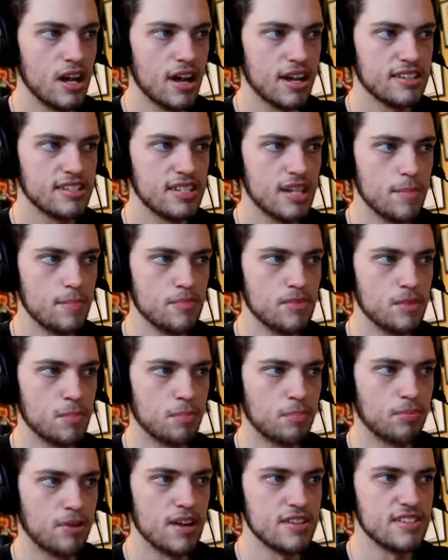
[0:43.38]
accept
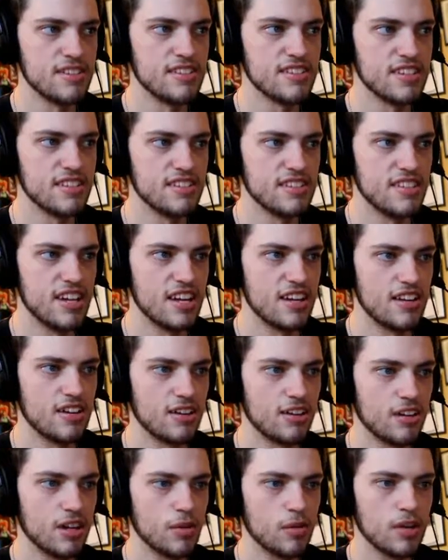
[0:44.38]
presents is tender.
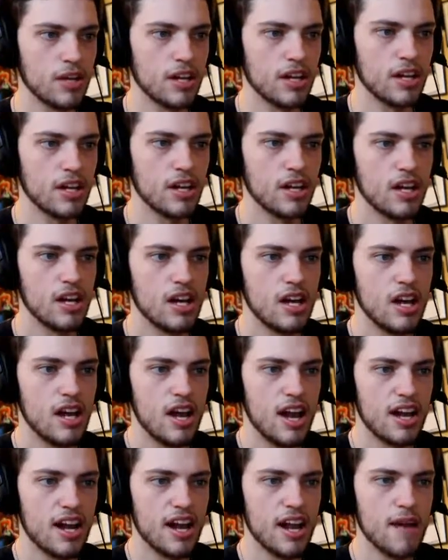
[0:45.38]
Okay.
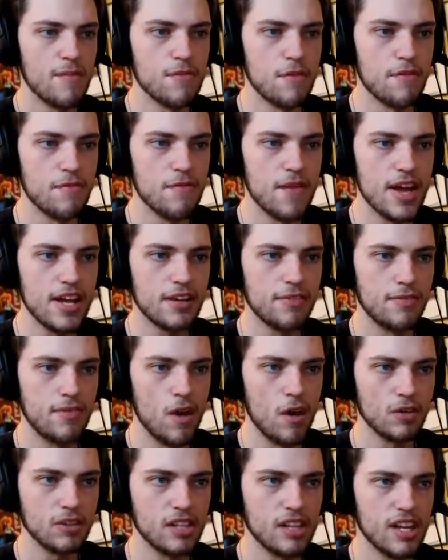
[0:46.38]
And I have the fake
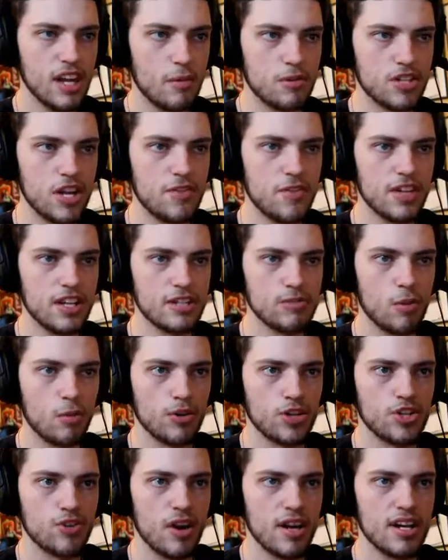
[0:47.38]
vault key, which I think is what
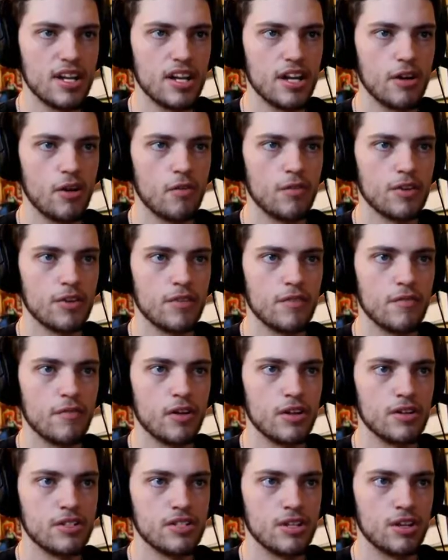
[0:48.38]
we're trying to get over
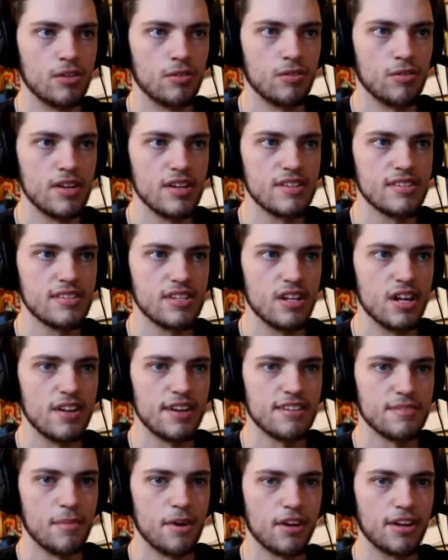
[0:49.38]
to, to Rhys. Oh,
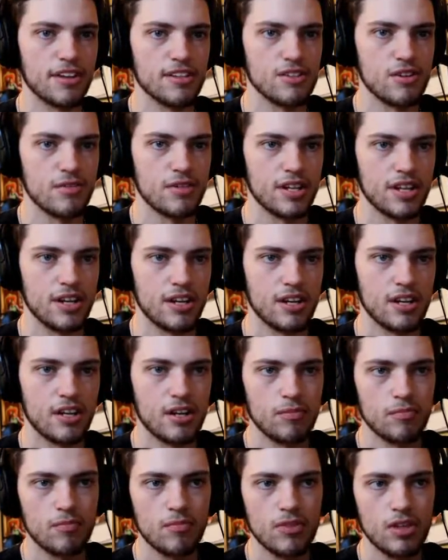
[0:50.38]
there's Marcus over there.
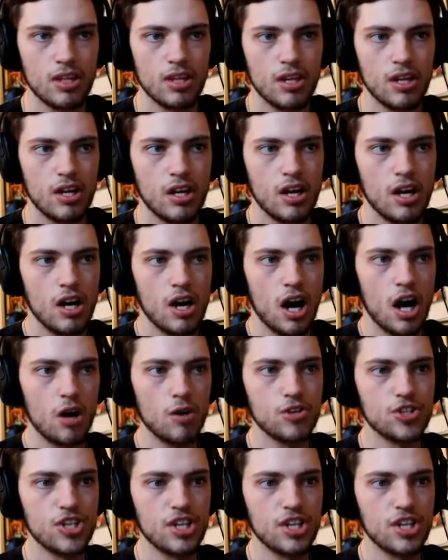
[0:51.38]
Oh